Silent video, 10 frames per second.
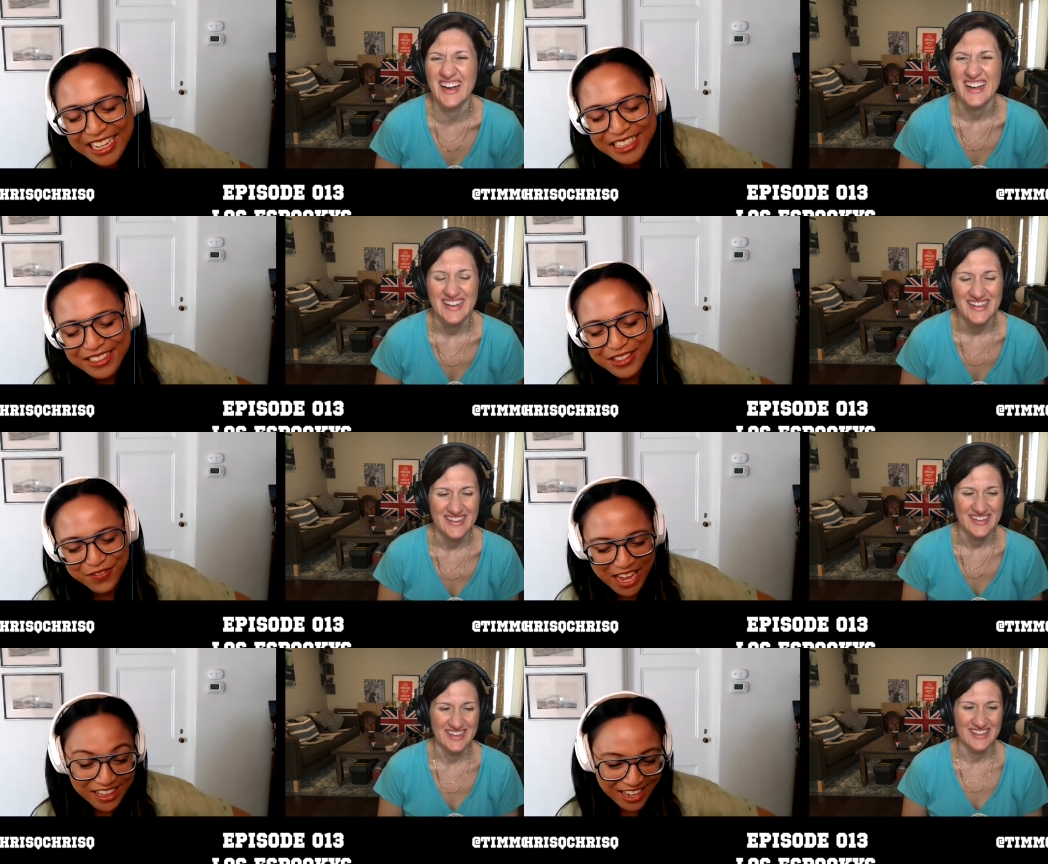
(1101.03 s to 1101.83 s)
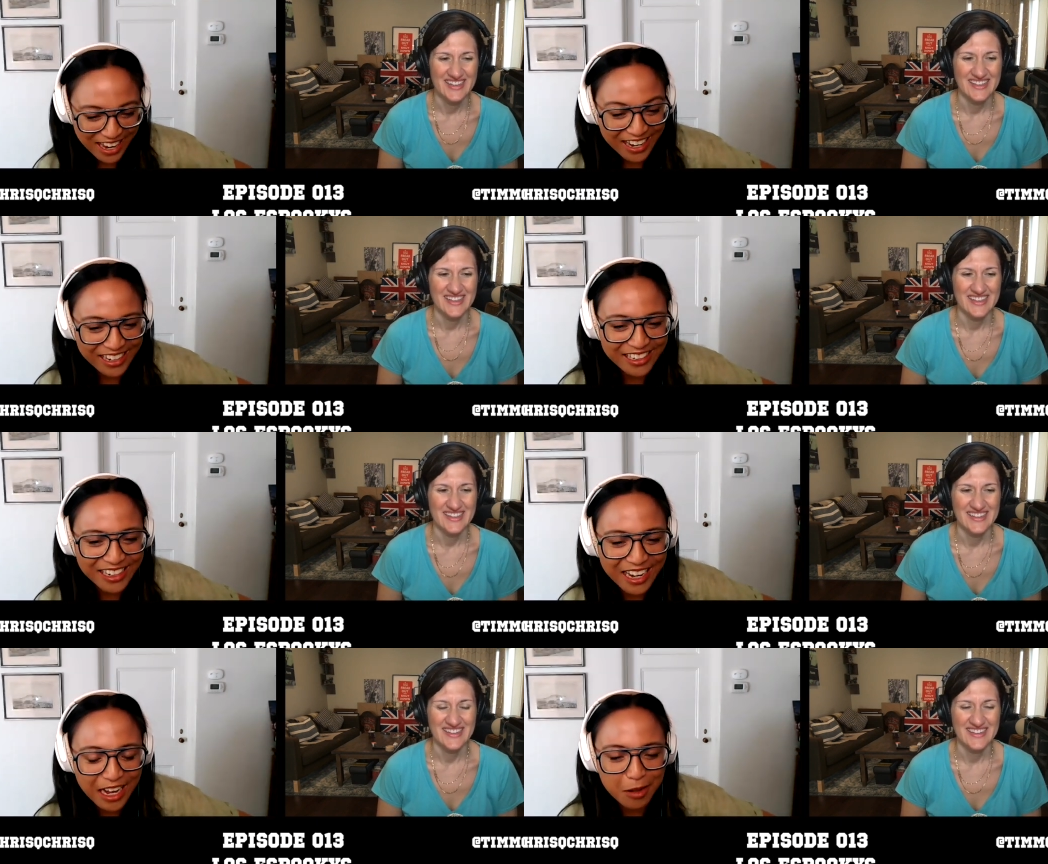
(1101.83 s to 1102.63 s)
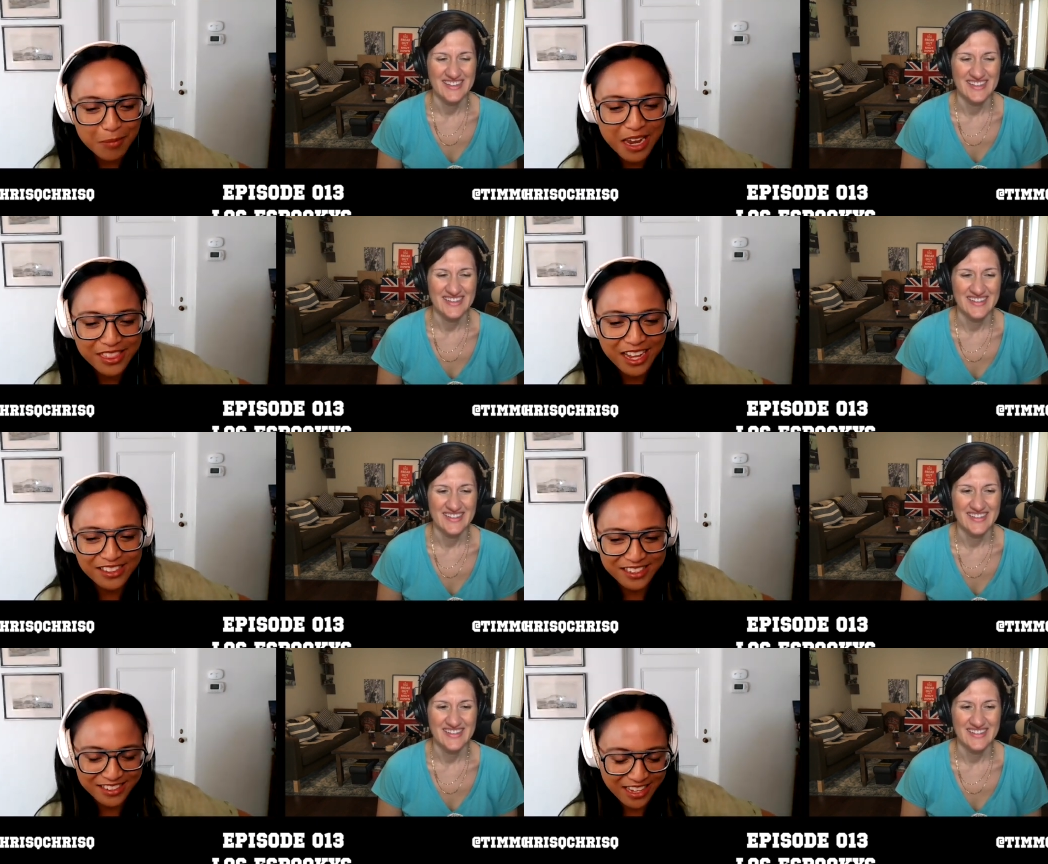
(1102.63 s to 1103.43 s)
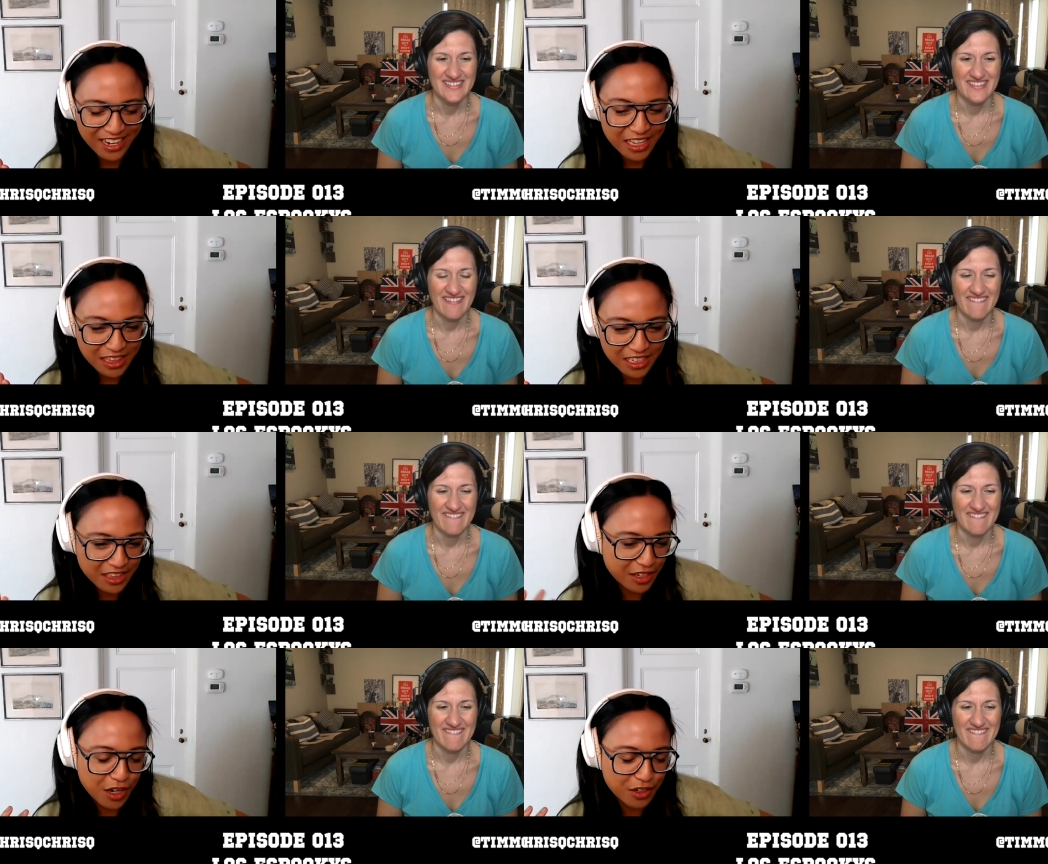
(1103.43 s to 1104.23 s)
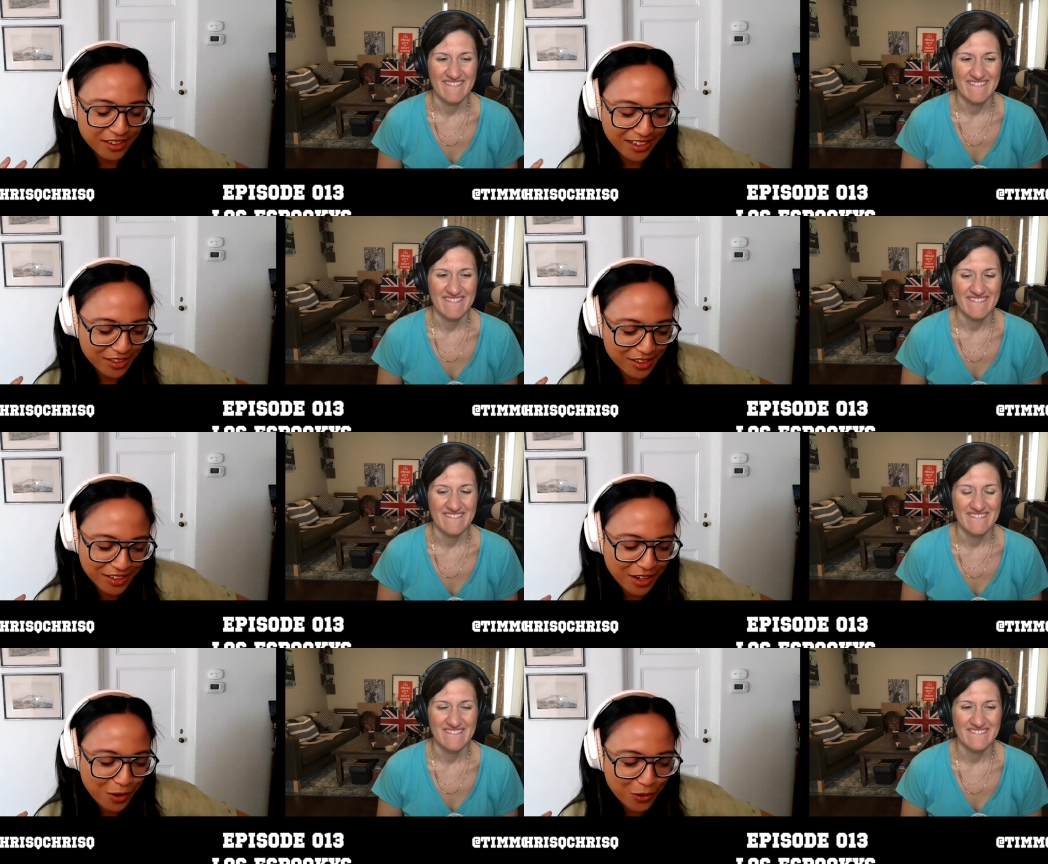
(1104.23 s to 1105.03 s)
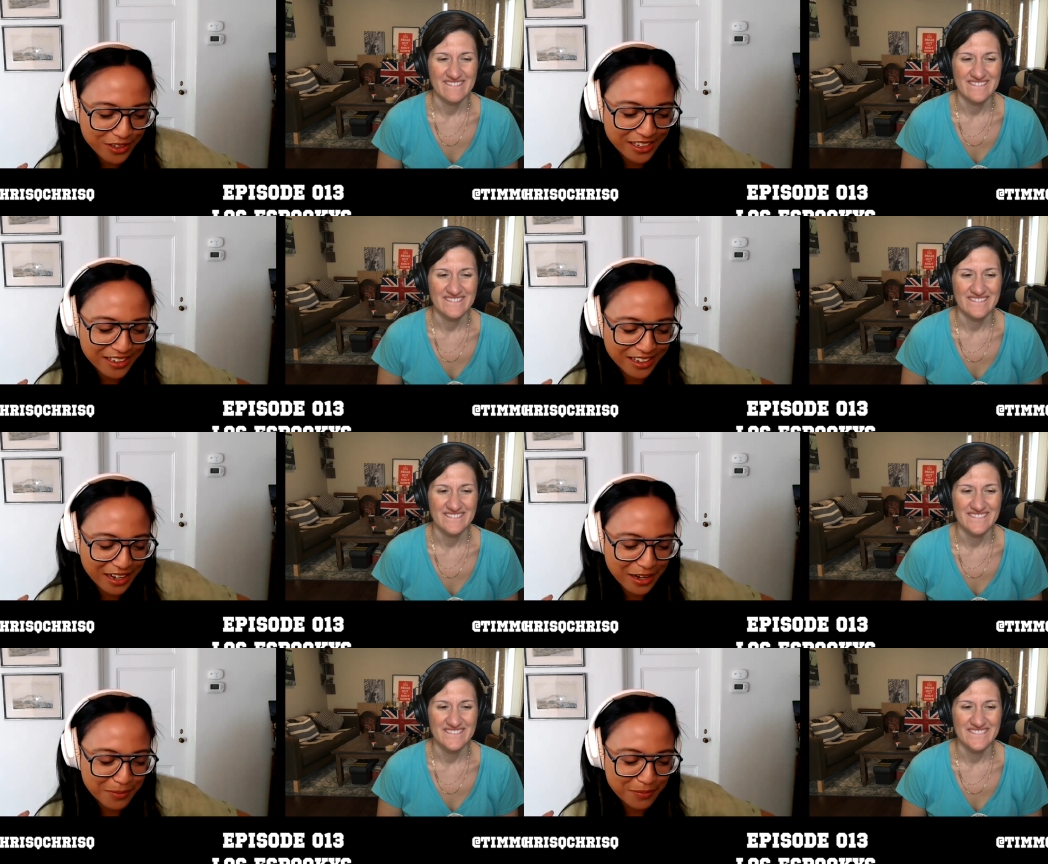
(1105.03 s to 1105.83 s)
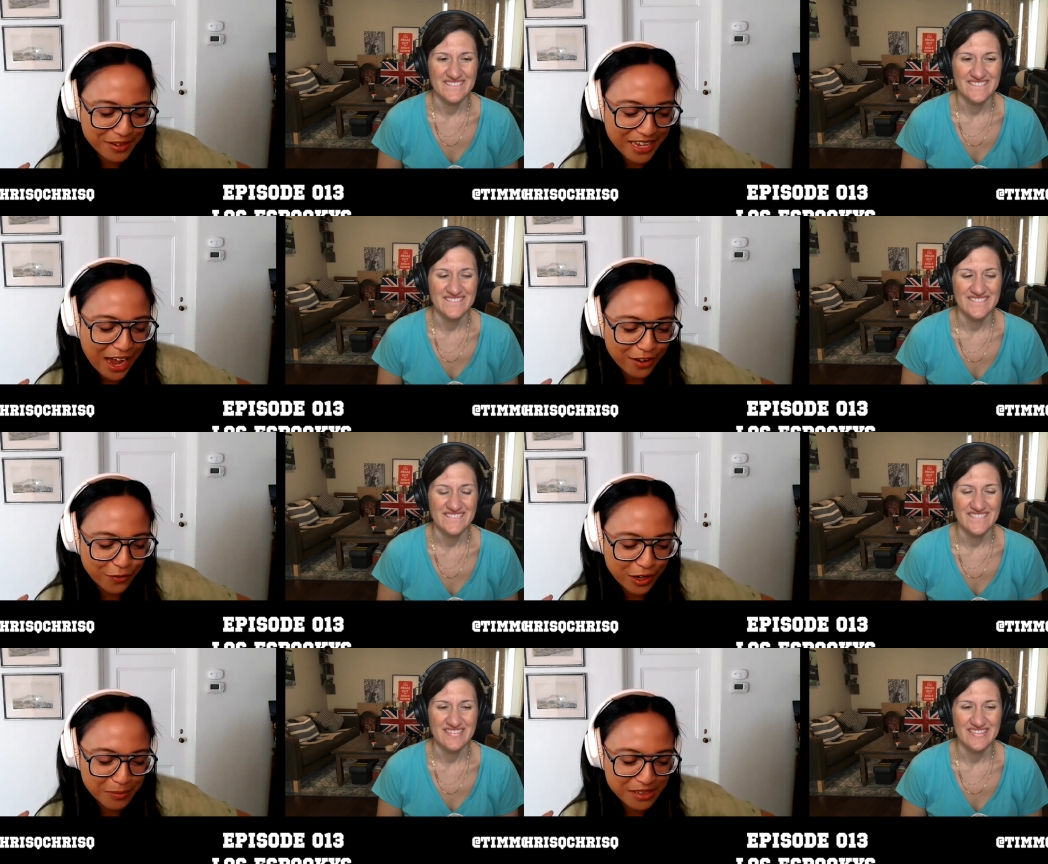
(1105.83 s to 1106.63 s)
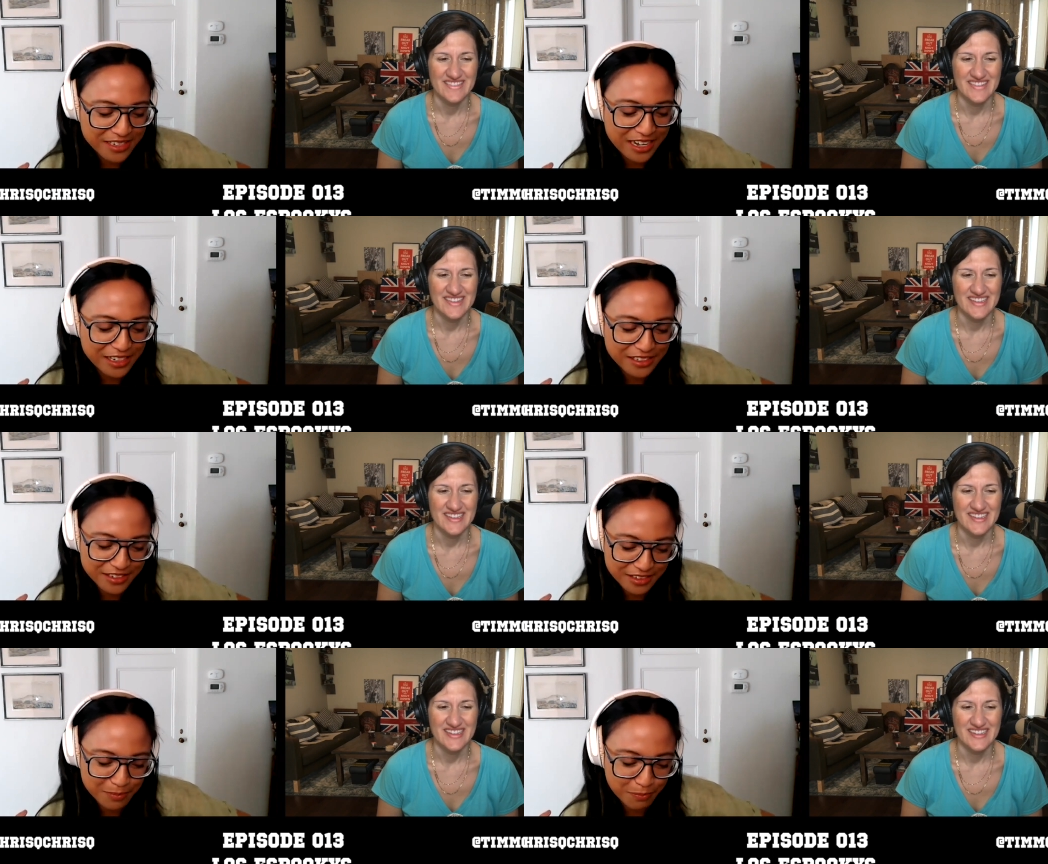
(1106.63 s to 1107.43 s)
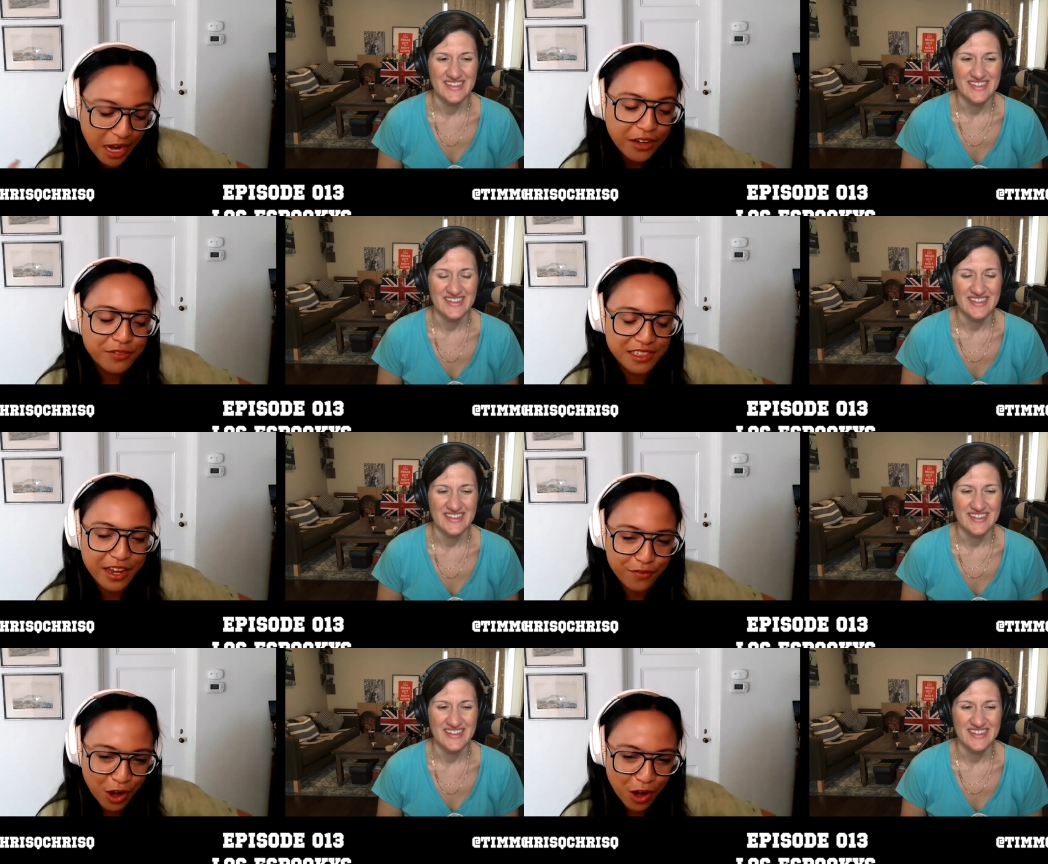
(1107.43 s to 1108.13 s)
Speaker 1: is the valet, um, and that's his like the uh, uh, a whole um, gag for him is that it's his kind of his life